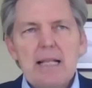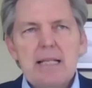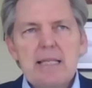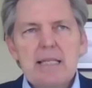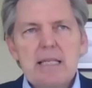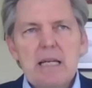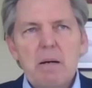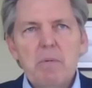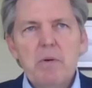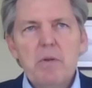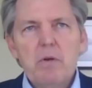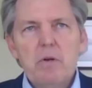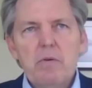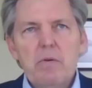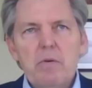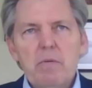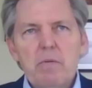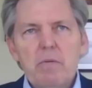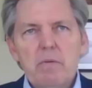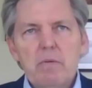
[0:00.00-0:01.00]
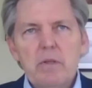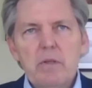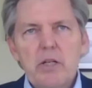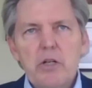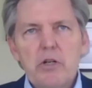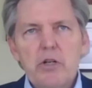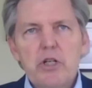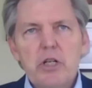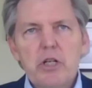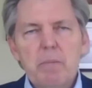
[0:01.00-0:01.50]
some of the
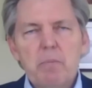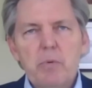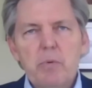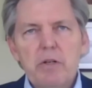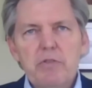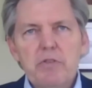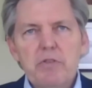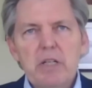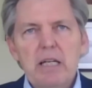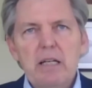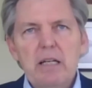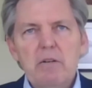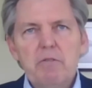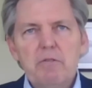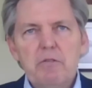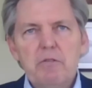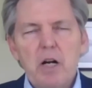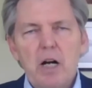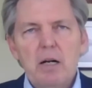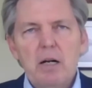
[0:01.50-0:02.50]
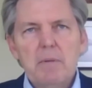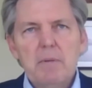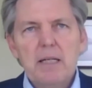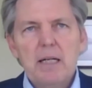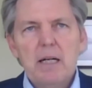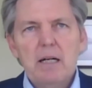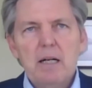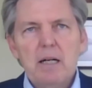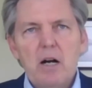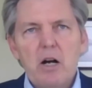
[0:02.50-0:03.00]
leadership we've seen from
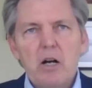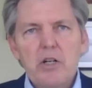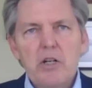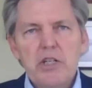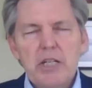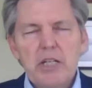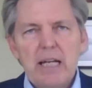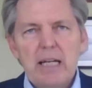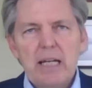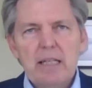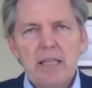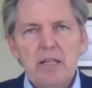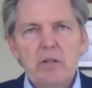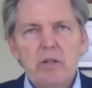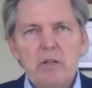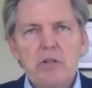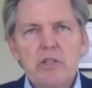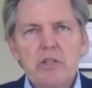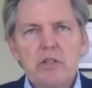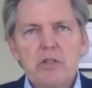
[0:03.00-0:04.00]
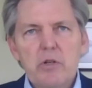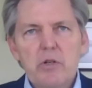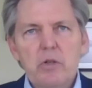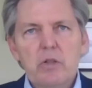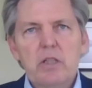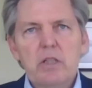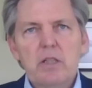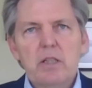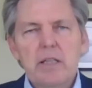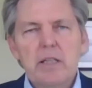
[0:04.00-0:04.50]
our state leaders and
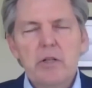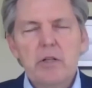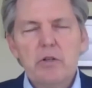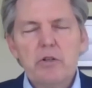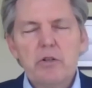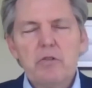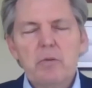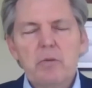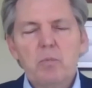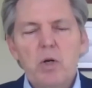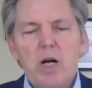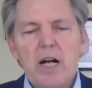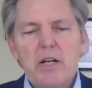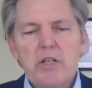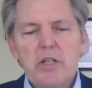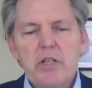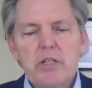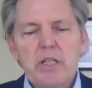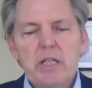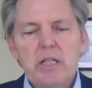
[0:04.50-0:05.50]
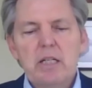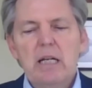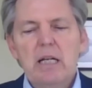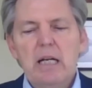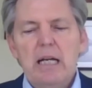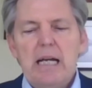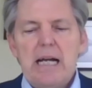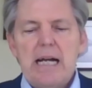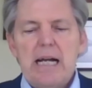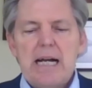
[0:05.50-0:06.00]
certainly the leaders from Washington
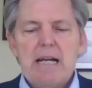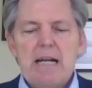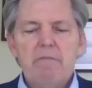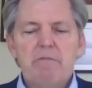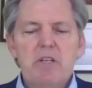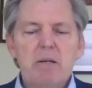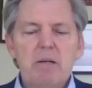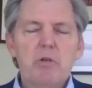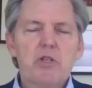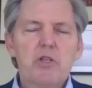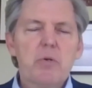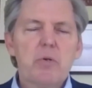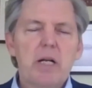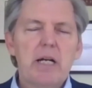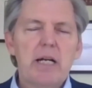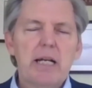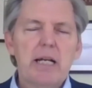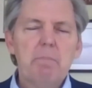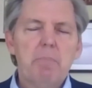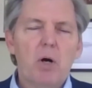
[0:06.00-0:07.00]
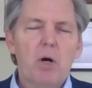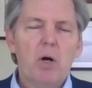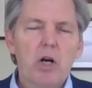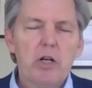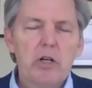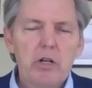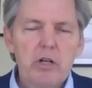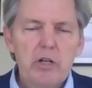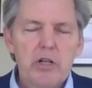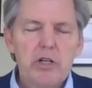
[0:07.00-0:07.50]
have demonstrated a
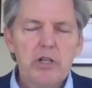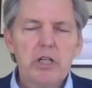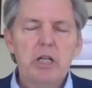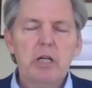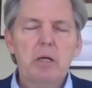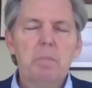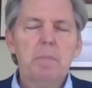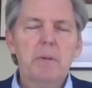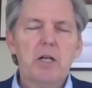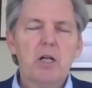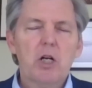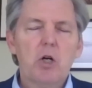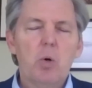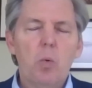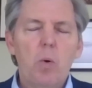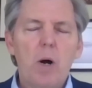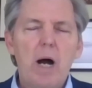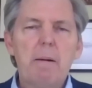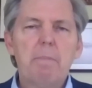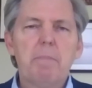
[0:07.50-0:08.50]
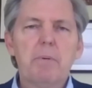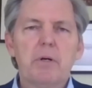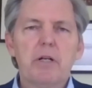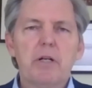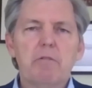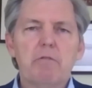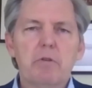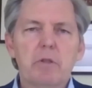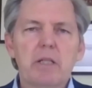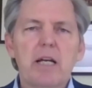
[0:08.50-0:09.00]
partnership and a
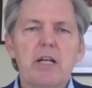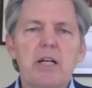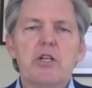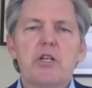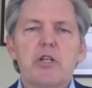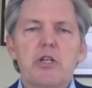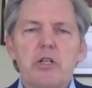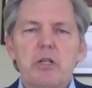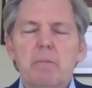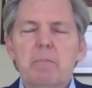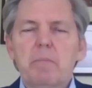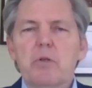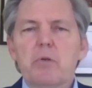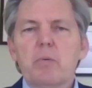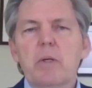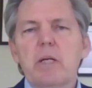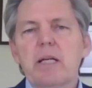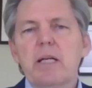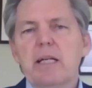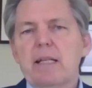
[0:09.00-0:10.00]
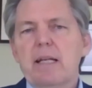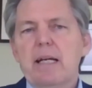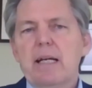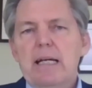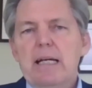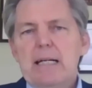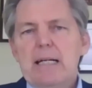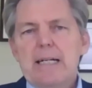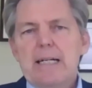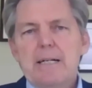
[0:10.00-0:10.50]
cooperative relationship between
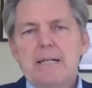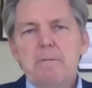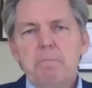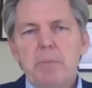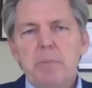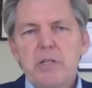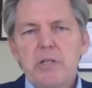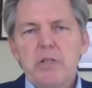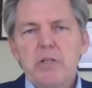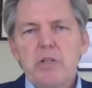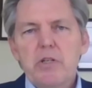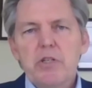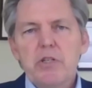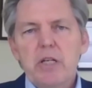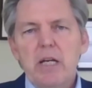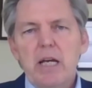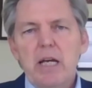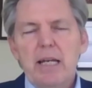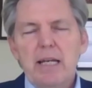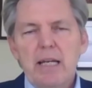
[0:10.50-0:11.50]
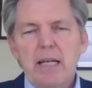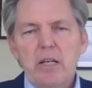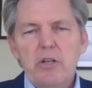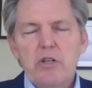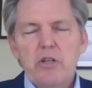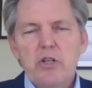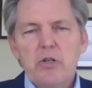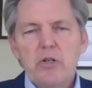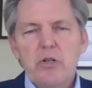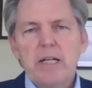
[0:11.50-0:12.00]
business and
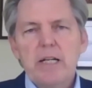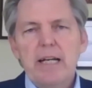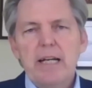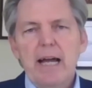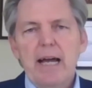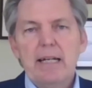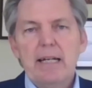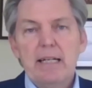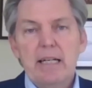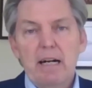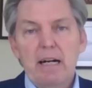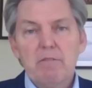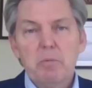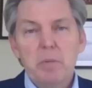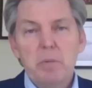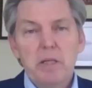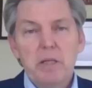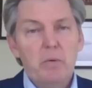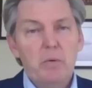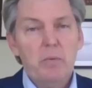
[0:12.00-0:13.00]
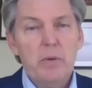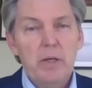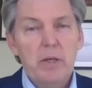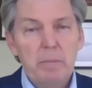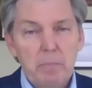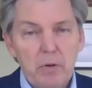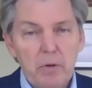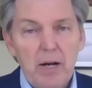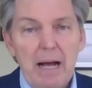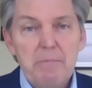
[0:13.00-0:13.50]
industry and government that we
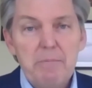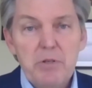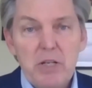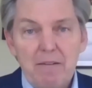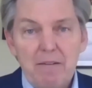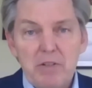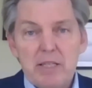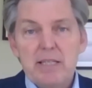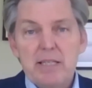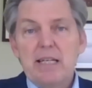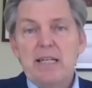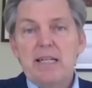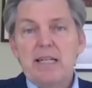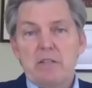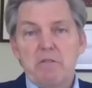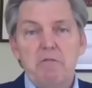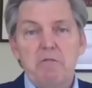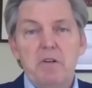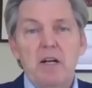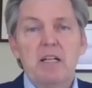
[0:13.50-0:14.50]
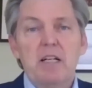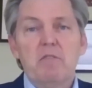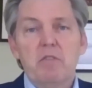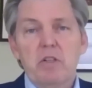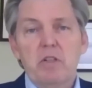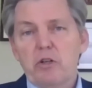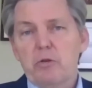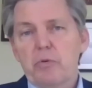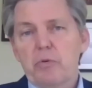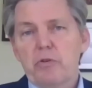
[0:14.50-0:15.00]
perhaps haven't seen as
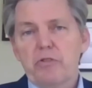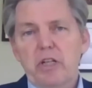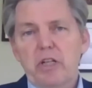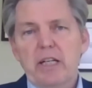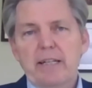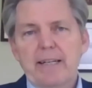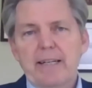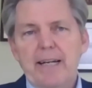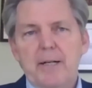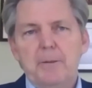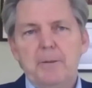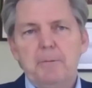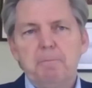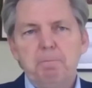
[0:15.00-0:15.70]
effectively as we're seeing now.